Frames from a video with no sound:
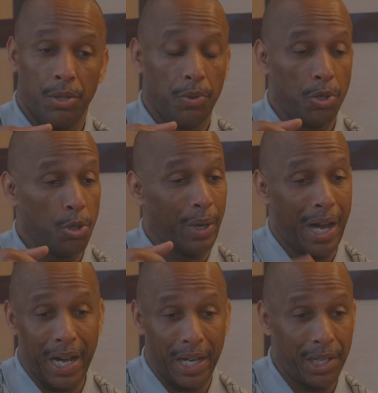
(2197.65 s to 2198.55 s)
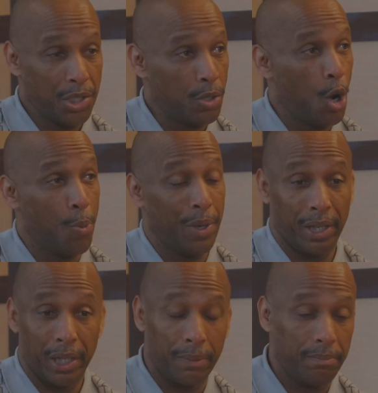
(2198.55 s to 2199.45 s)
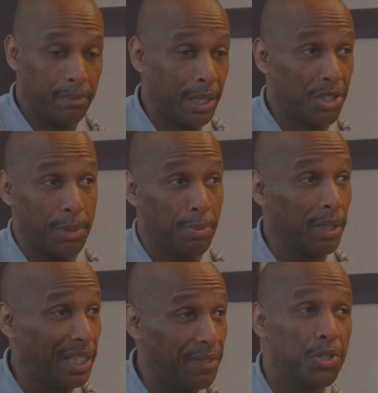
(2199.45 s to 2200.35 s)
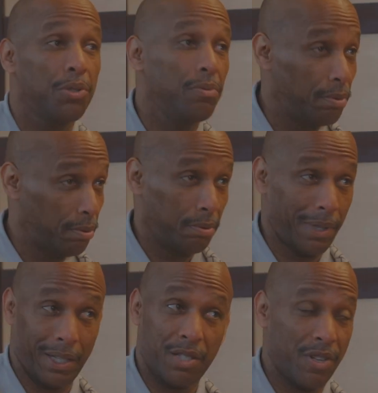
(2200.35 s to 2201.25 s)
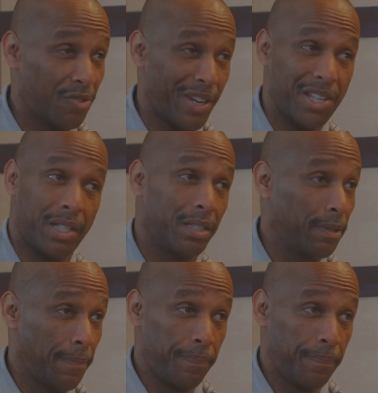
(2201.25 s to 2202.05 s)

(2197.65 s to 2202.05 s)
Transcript: you were honest, you opened up, and she believed you. Like, let's face it.